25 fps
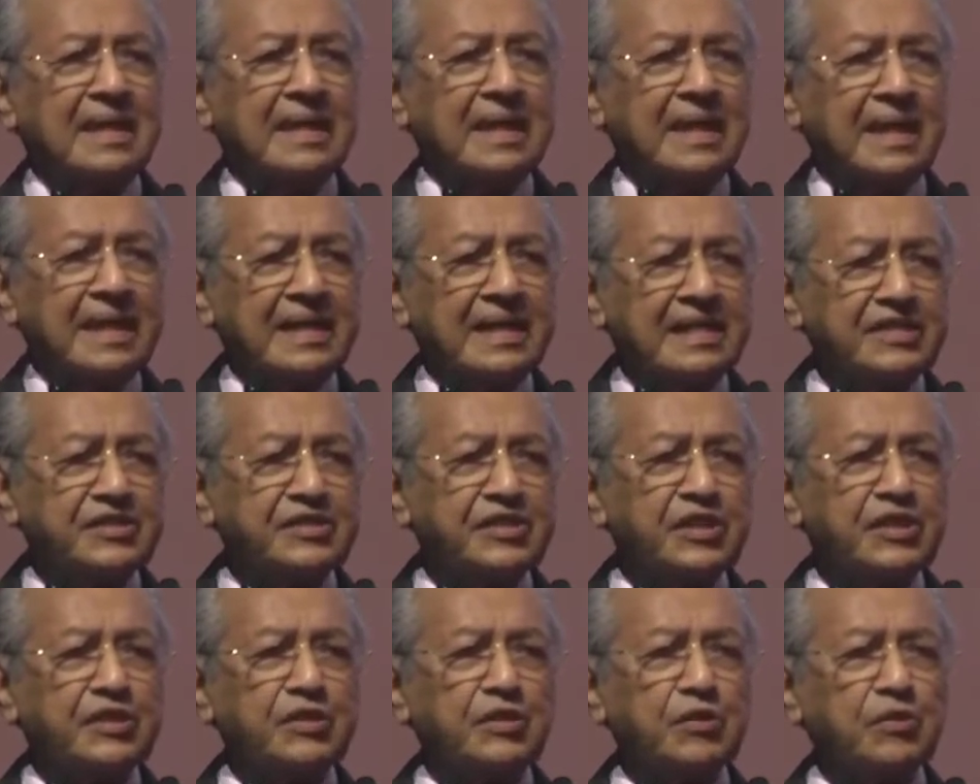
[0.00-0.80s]

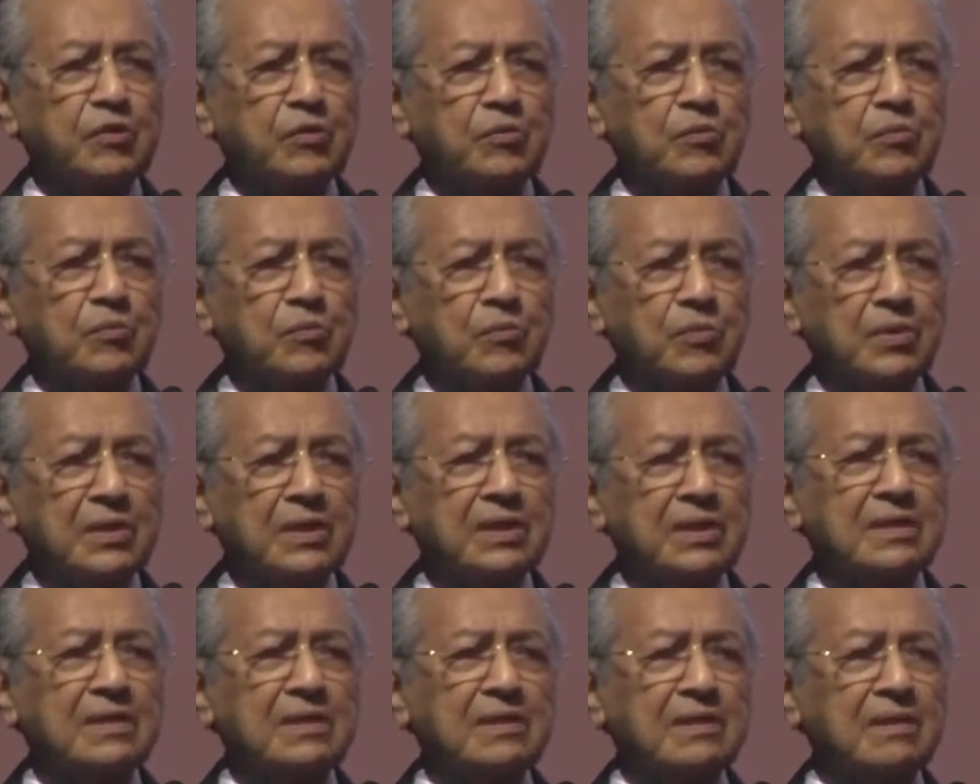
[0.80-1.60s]
Institute
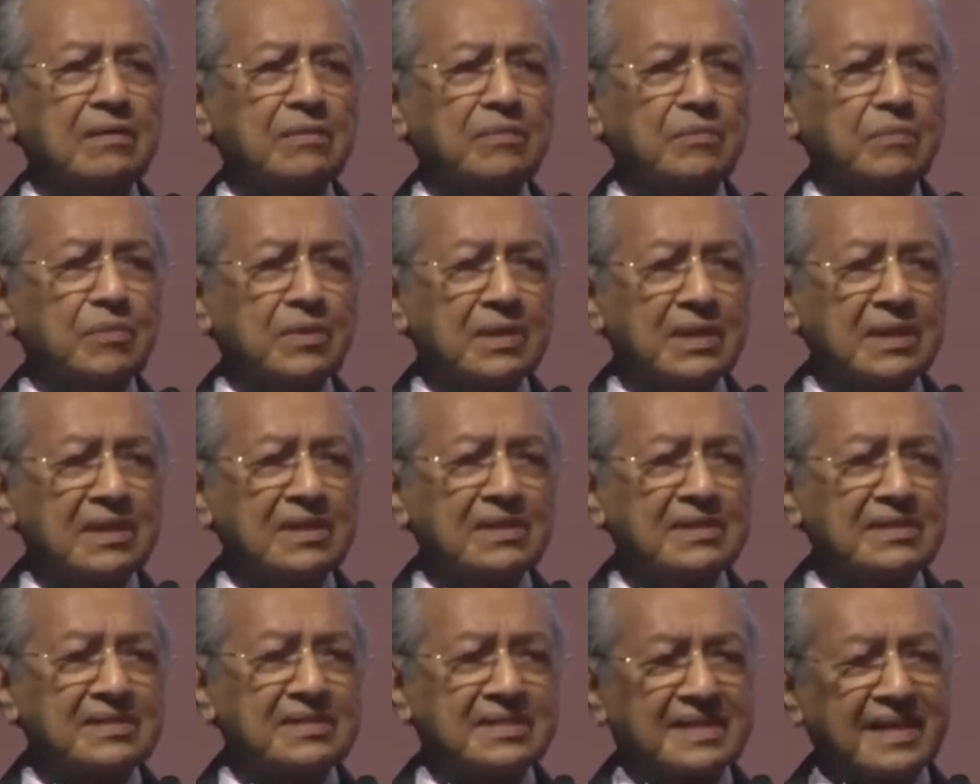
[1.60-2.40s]

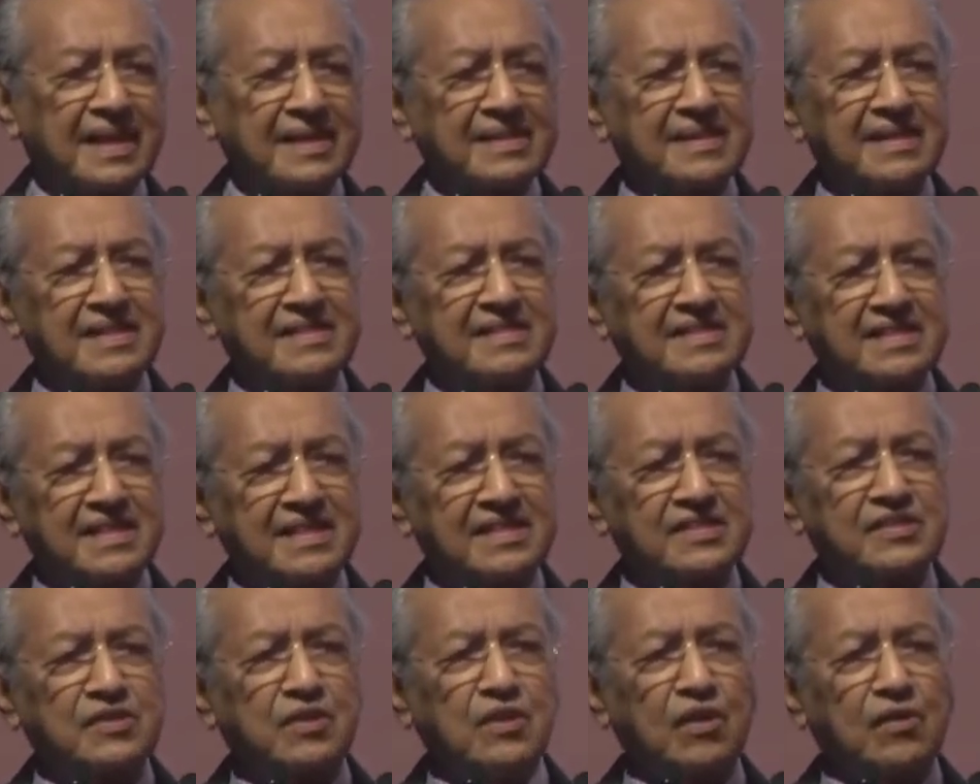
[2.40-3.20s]
World
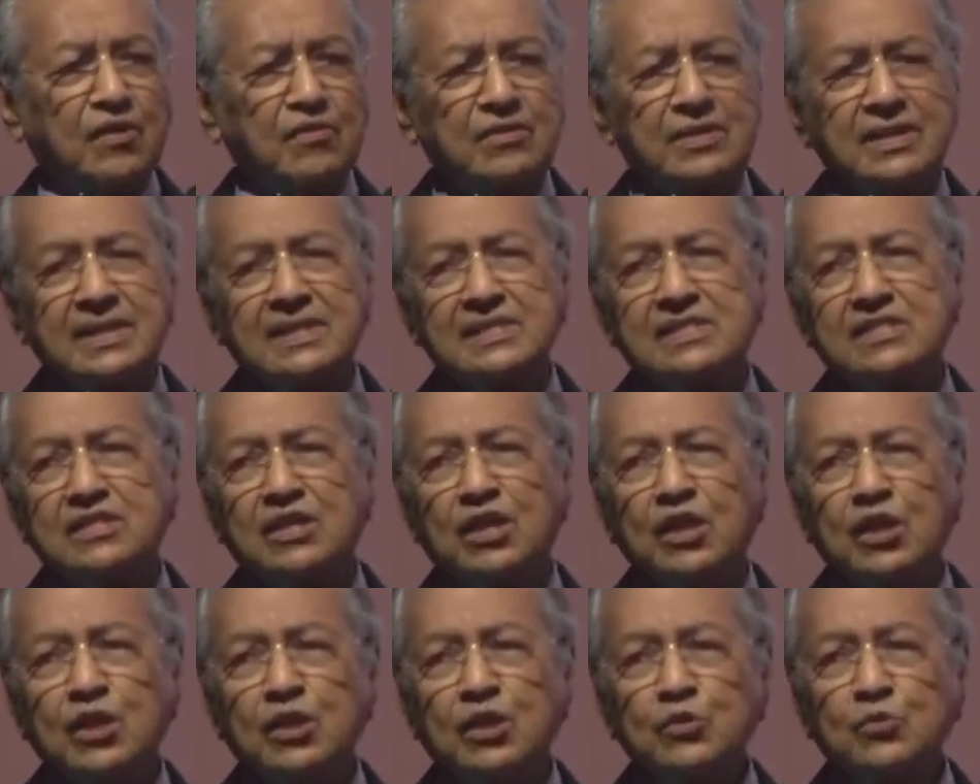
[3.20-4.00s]
Statistics Congress
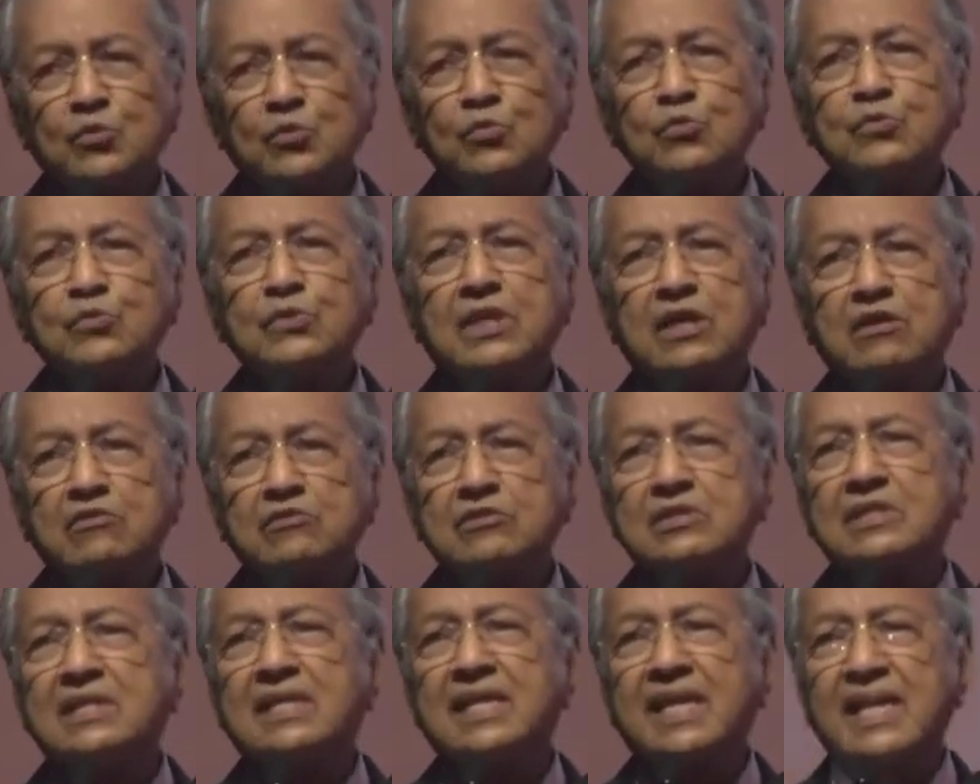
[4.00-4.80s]

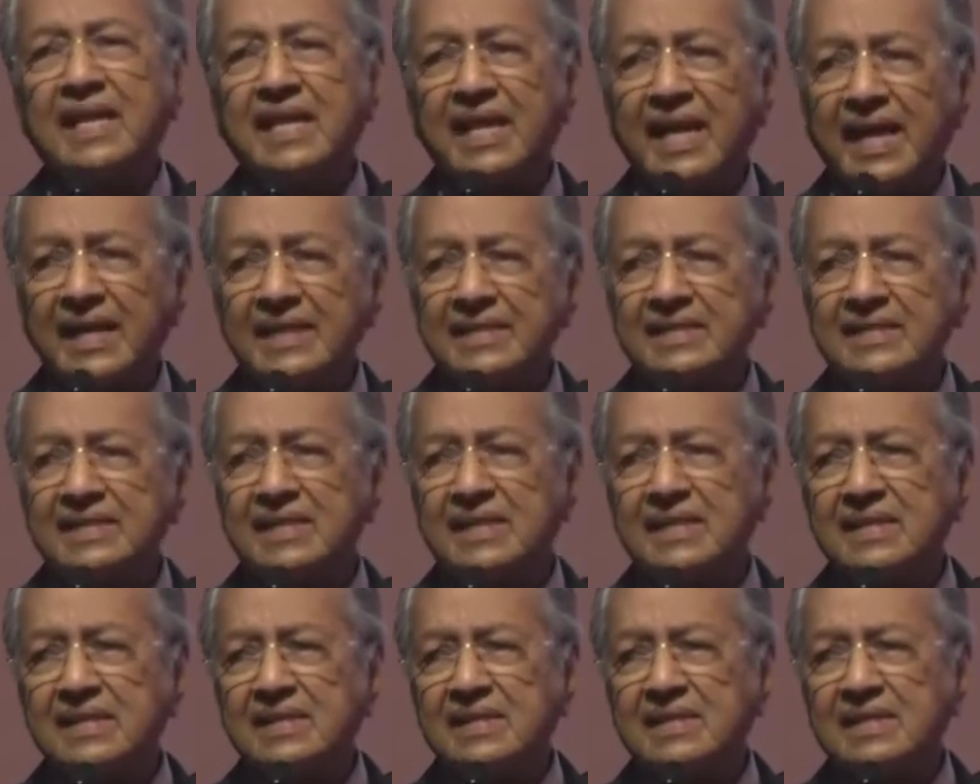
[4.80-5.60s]

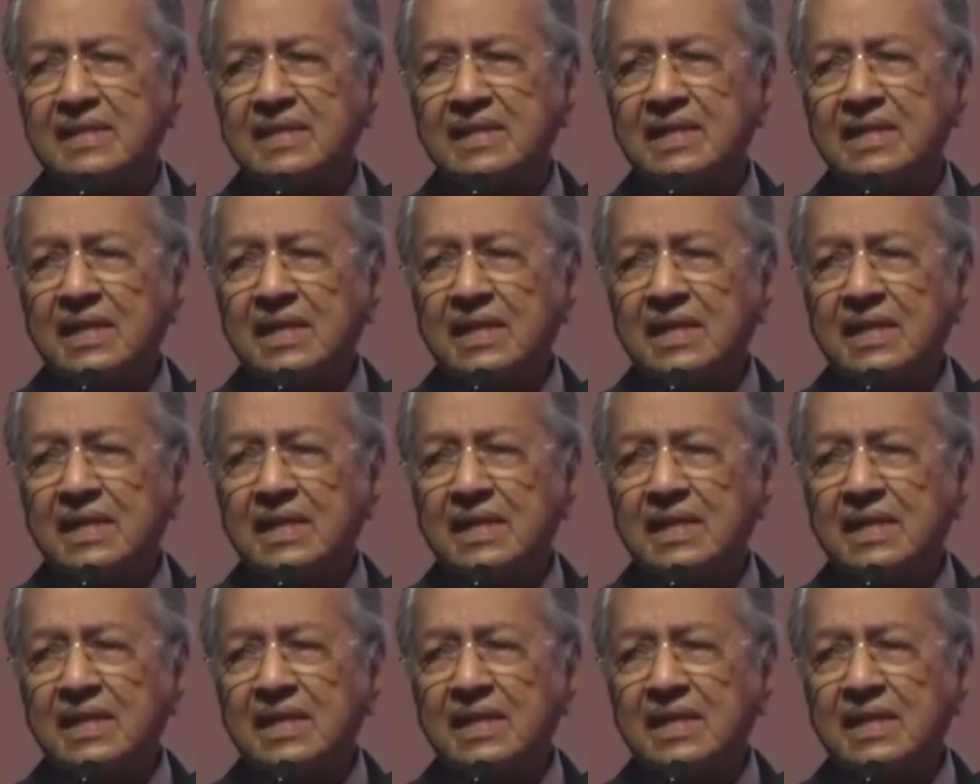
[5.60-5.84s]
2019,